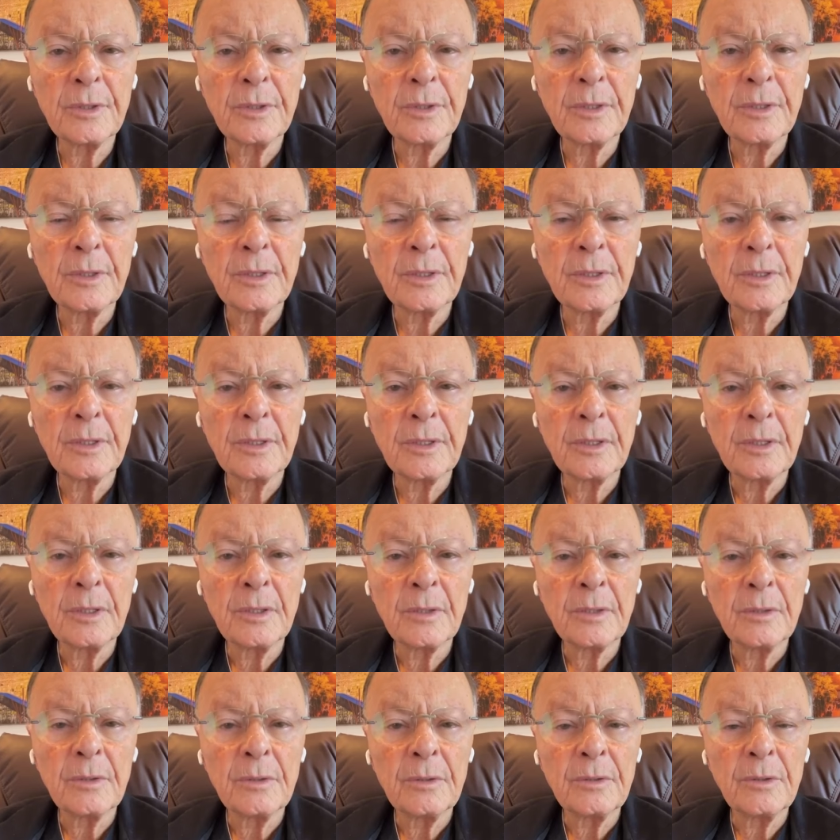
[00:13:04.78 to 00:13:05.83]
the Holy
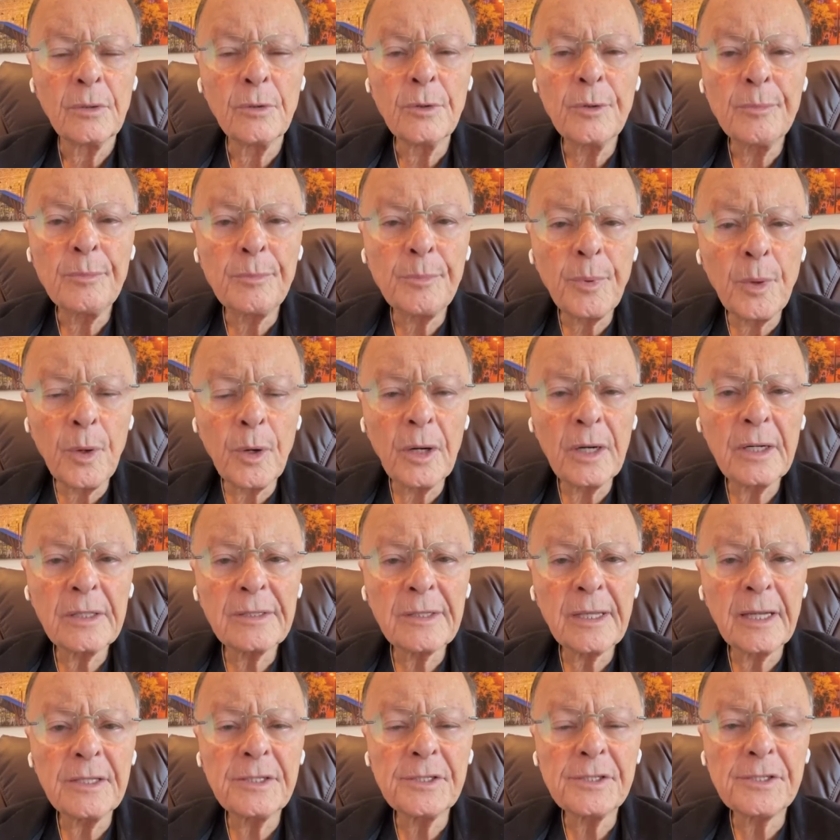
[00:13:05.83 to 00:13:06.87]
Spirit. It
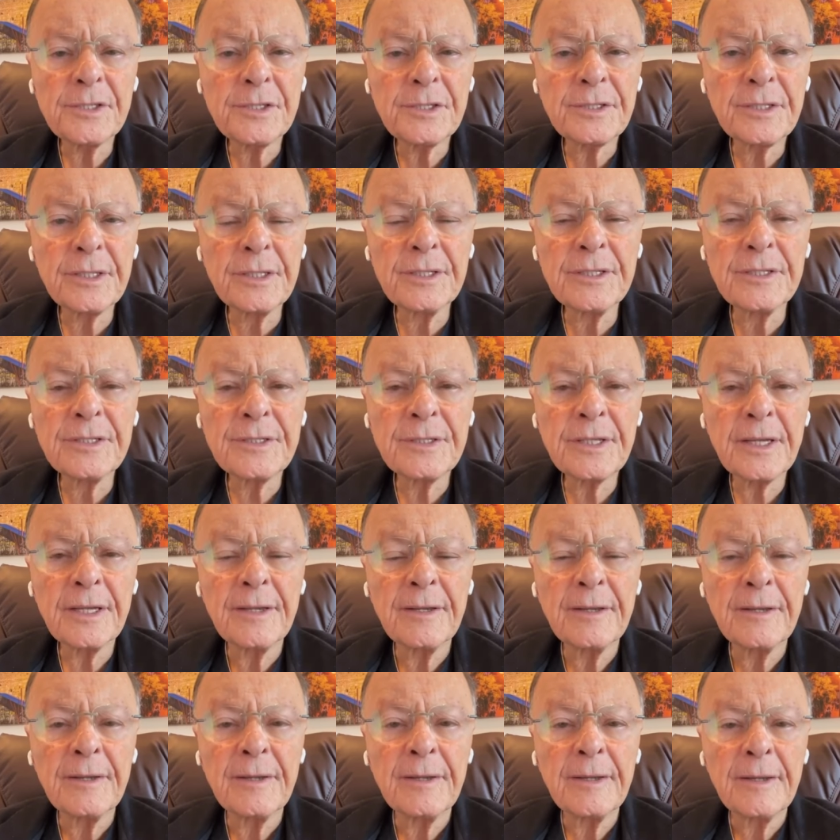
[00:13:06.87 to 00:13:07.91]
doesn't matter the
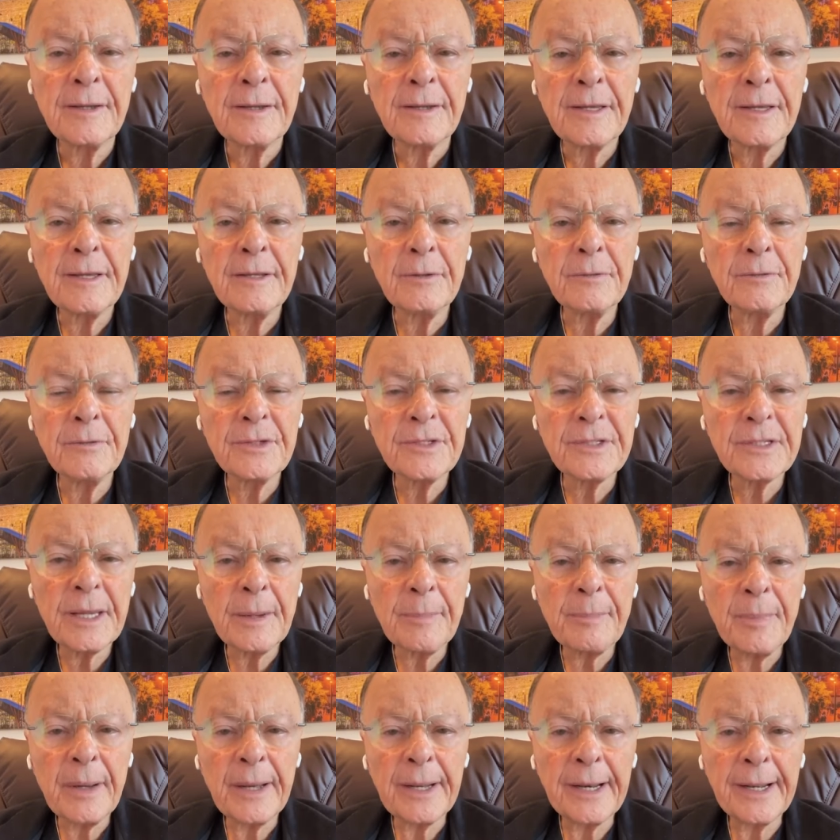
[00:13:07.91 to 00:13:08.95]
distance
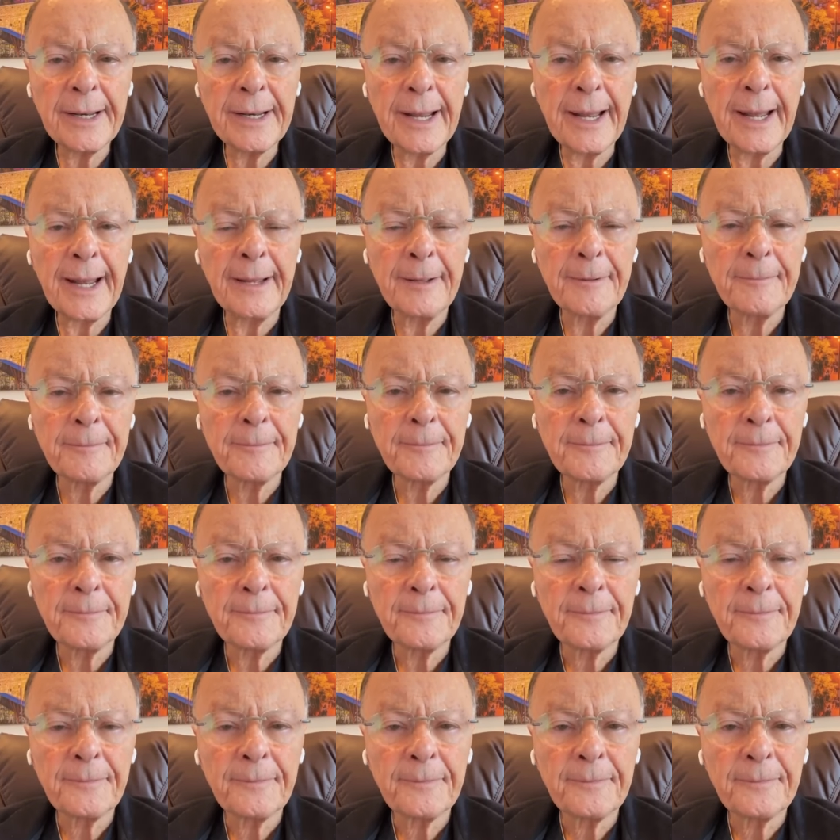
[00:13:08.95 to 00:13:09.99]
that will
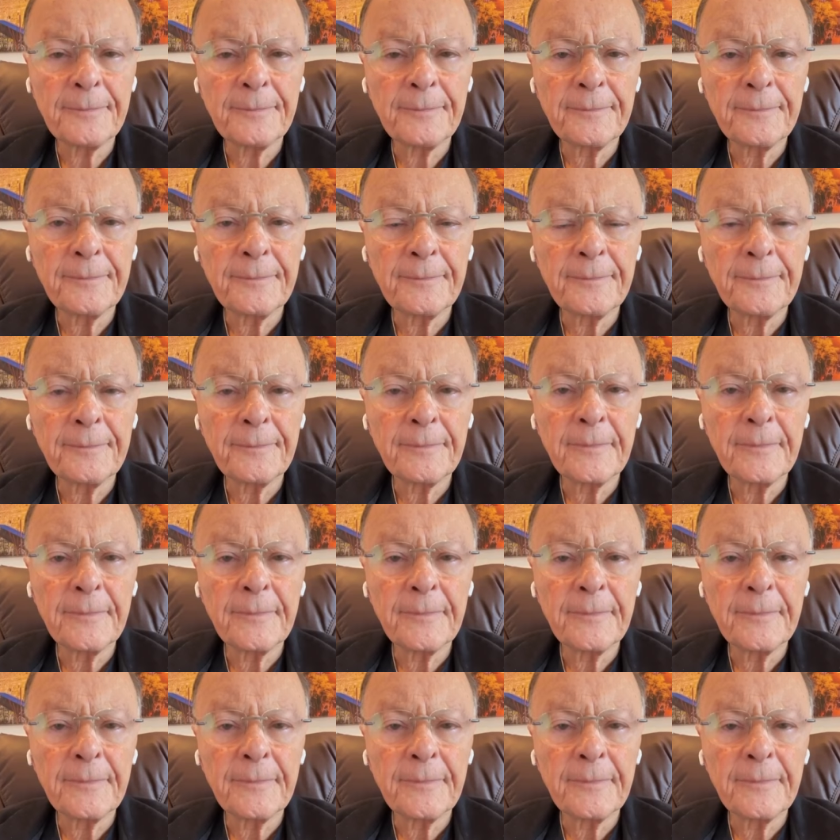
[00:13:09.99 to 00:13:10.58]
separate us.